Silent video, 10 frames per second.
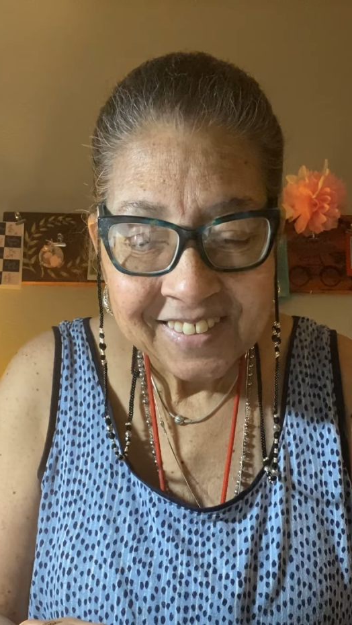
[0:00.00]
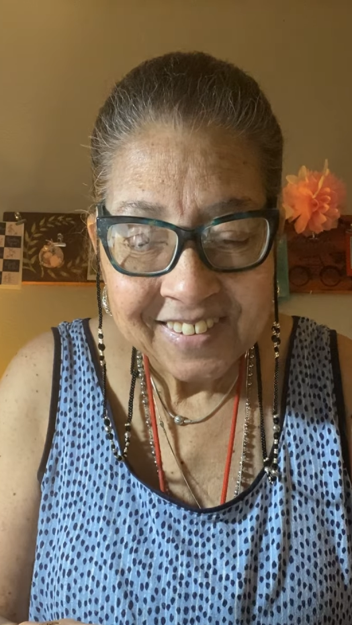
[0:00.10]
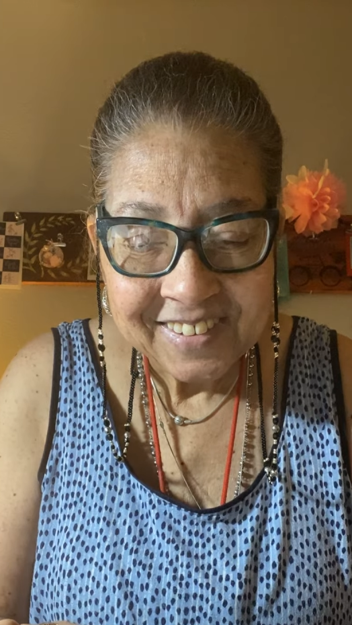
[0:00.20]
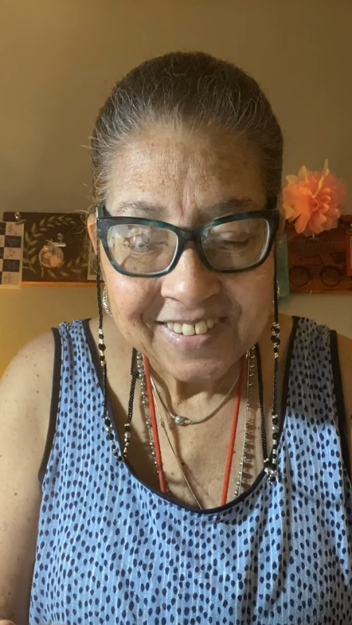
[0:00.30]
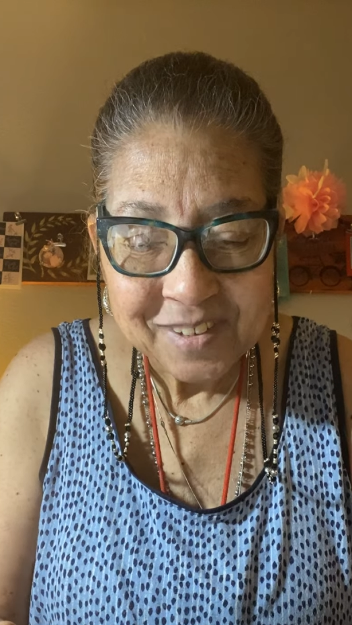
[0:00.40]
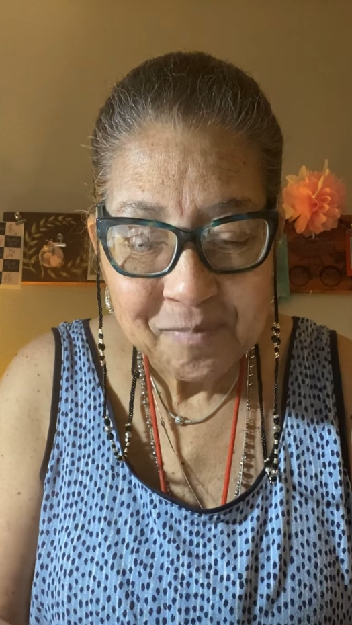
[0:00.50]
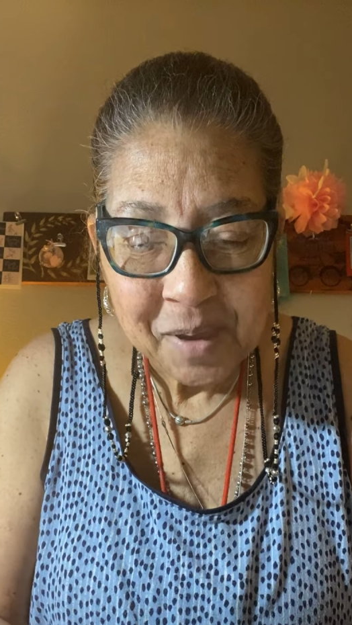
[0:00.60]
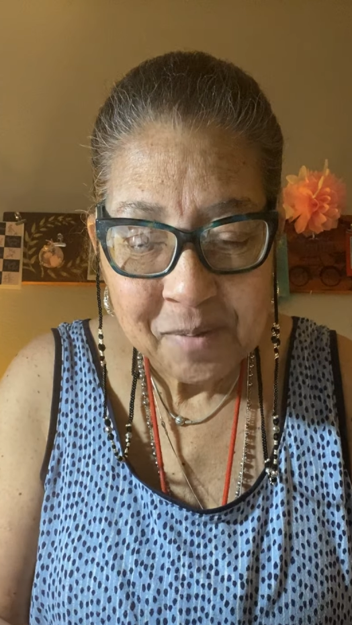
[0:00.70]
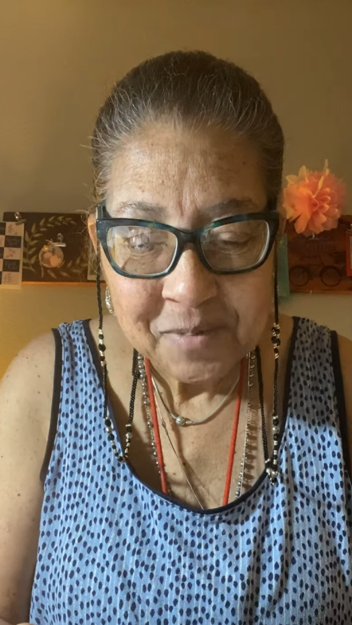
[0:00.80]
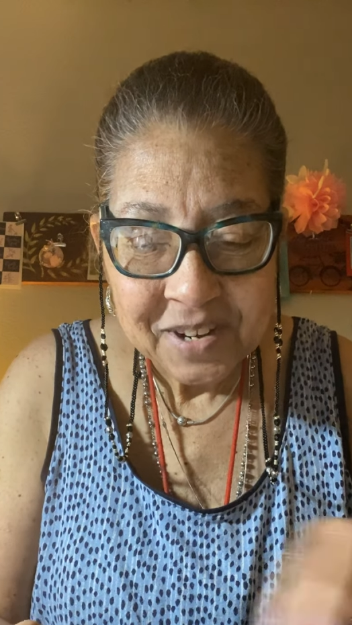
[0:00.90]
This is a
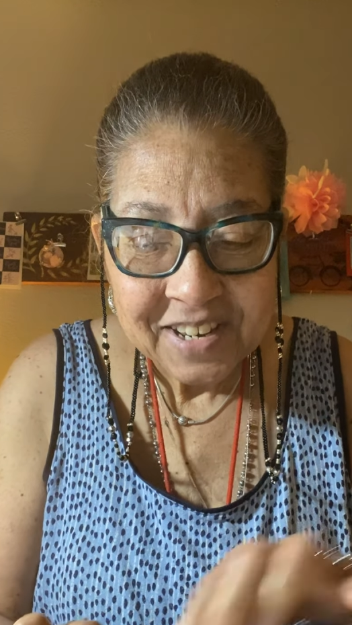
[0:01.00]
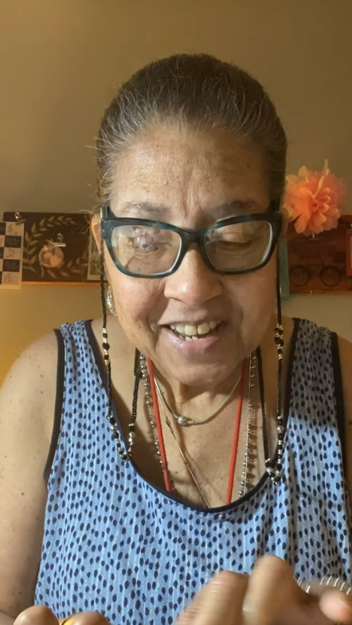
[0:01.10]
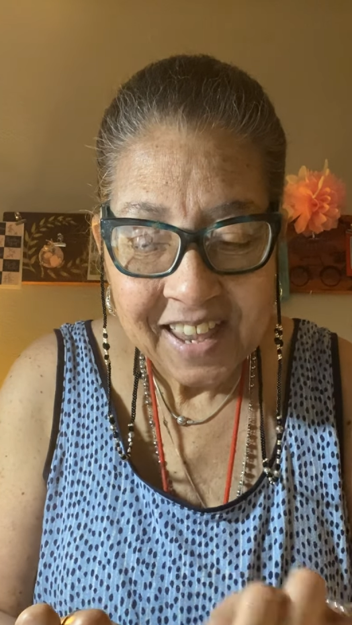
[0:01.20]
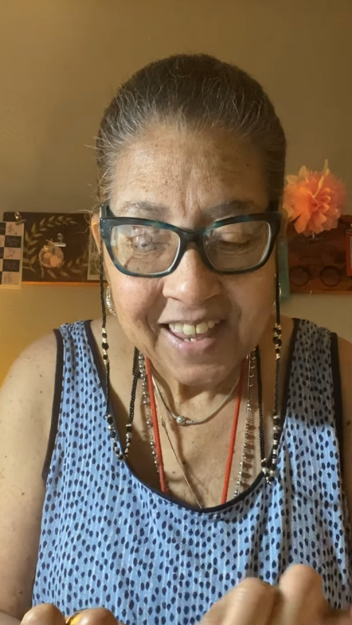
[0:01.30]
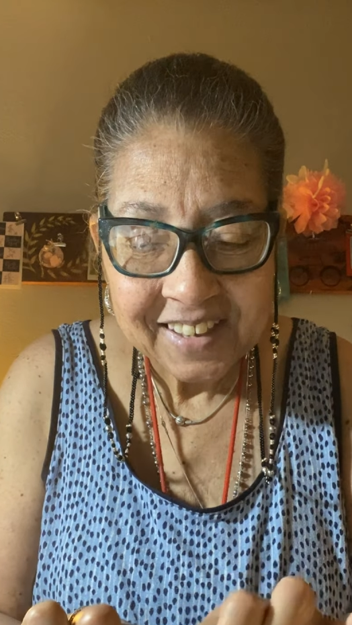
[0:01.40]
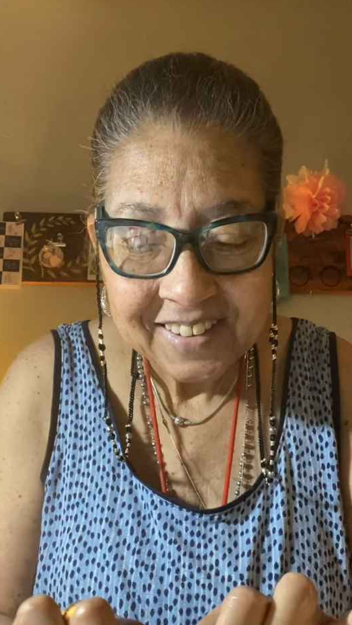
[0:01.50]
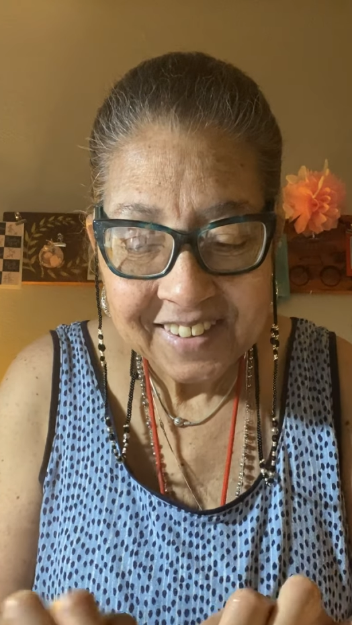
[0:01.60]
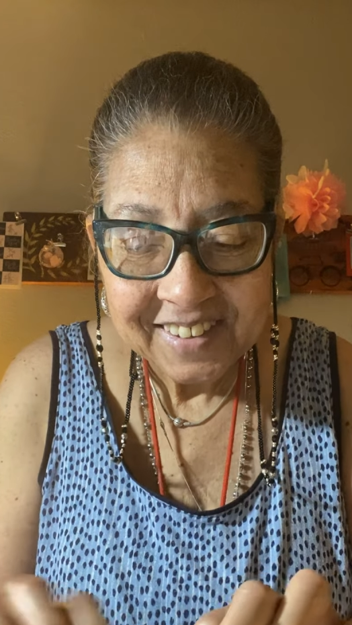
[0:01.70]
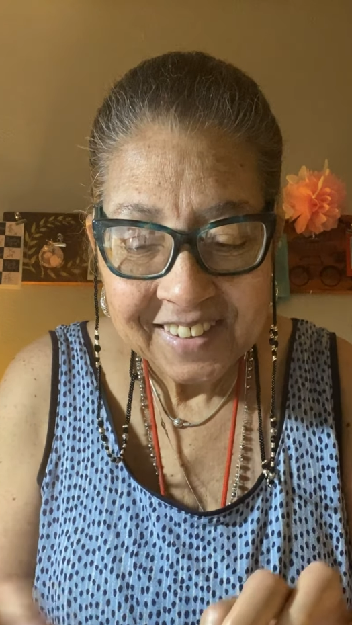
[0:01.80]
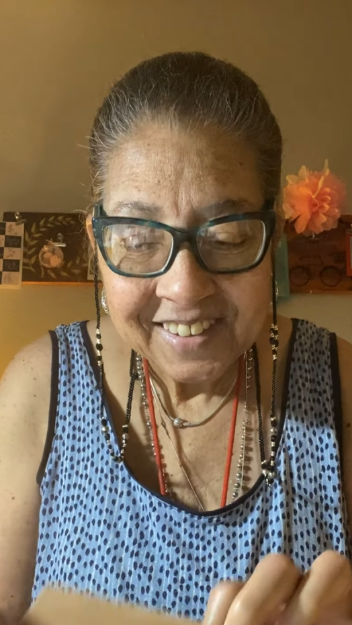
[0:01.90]
memory dex
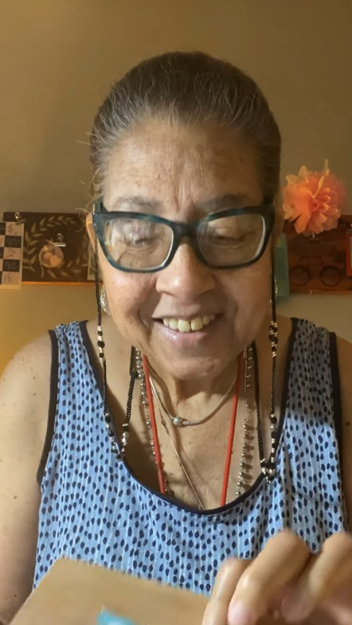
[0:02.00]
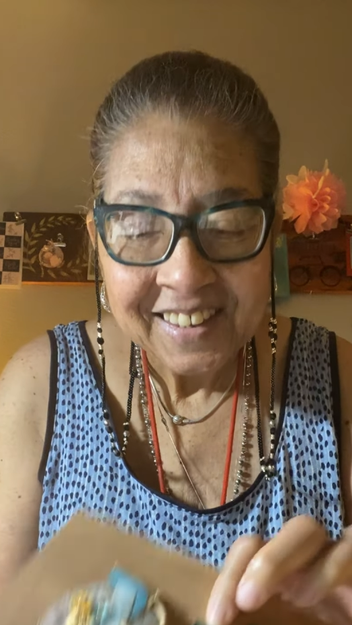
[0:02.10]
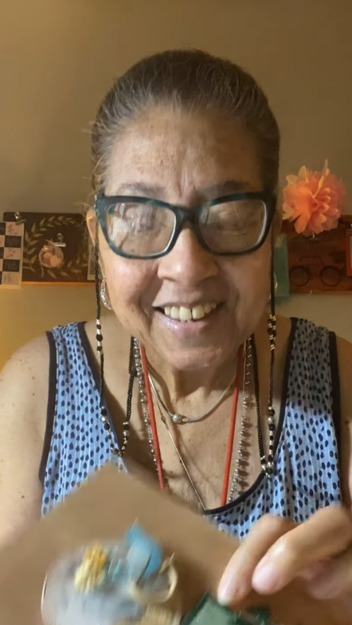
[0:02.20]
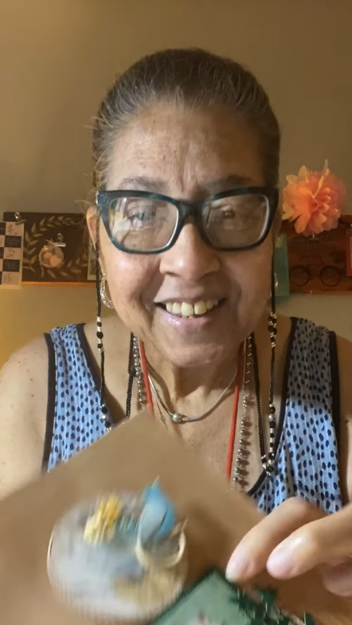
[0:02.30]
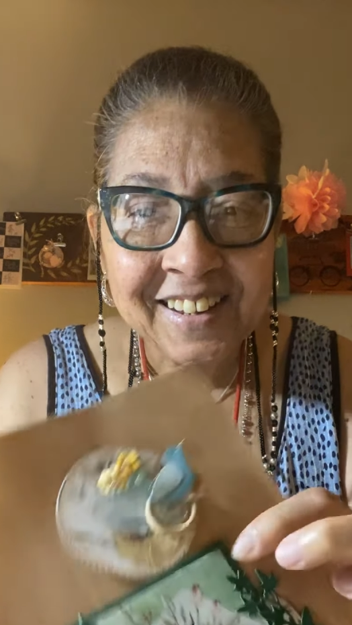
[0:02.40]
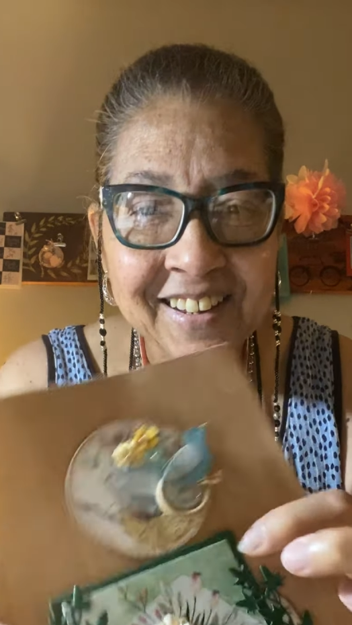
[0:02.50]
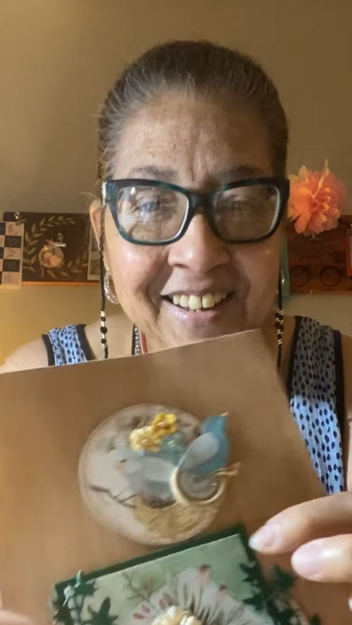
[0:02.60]
and an